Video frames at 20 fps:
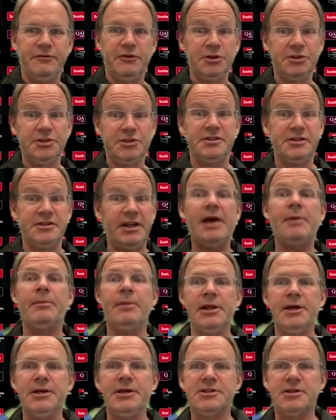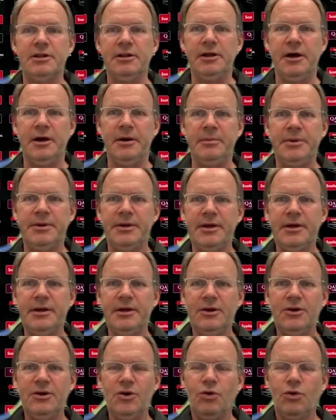versus an MLS club,
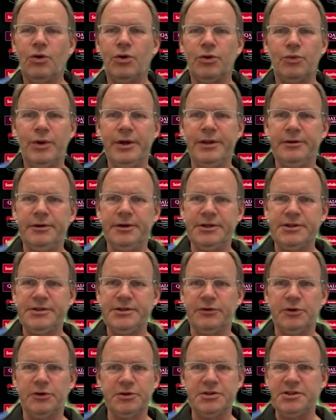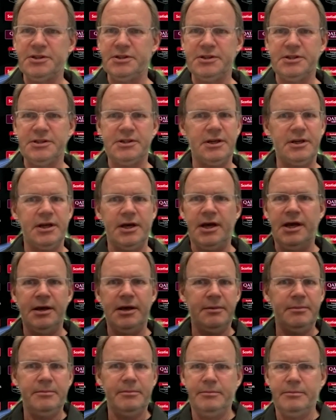or whether it's versus
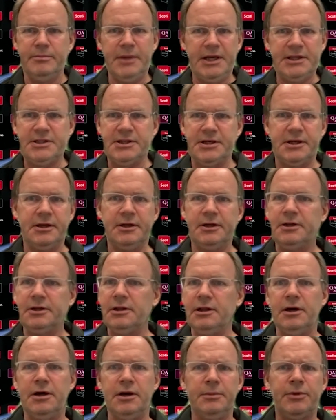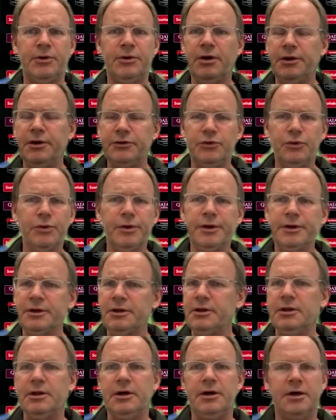a Mexican club or Honduran
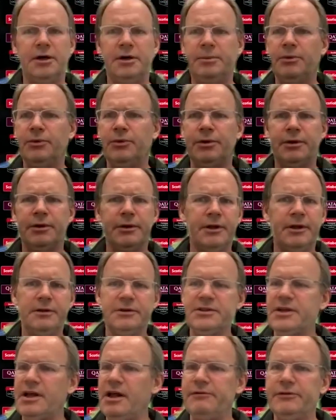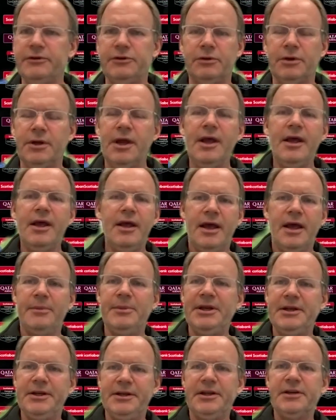club or El Salvador, I
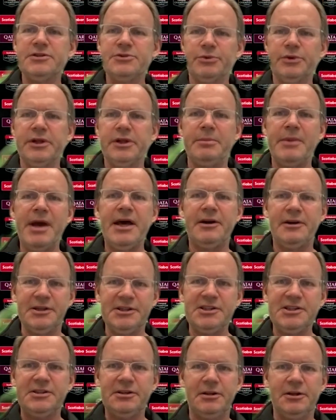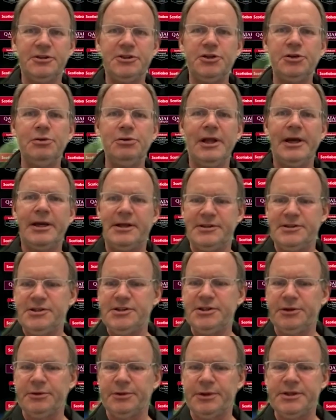mean, it doesn't really matter. It's still a two-legged
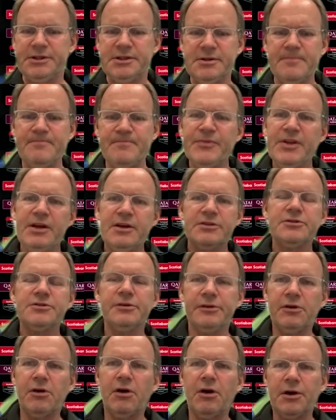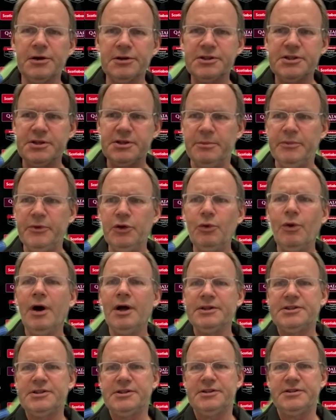series. So there are some
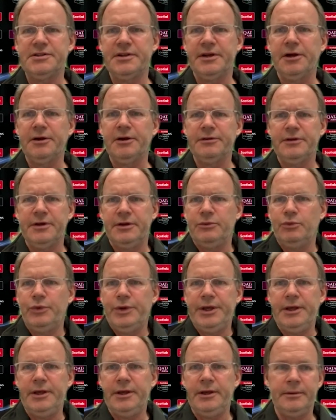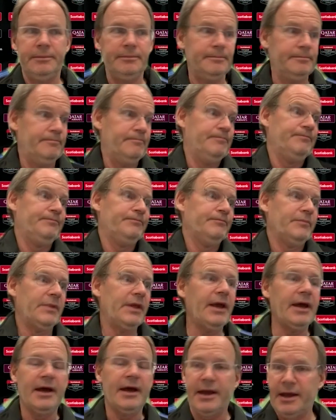nuances there that we,
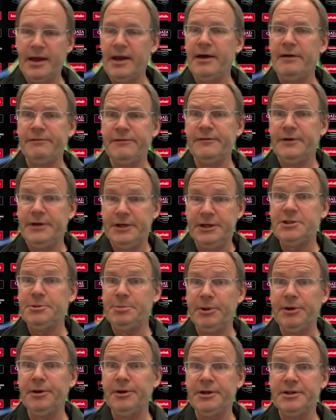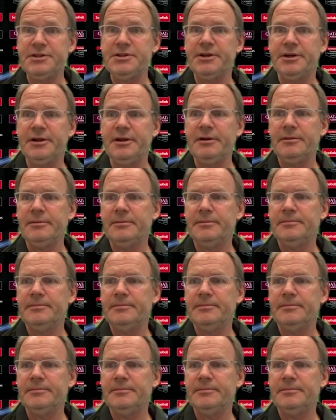yeah, have experience in,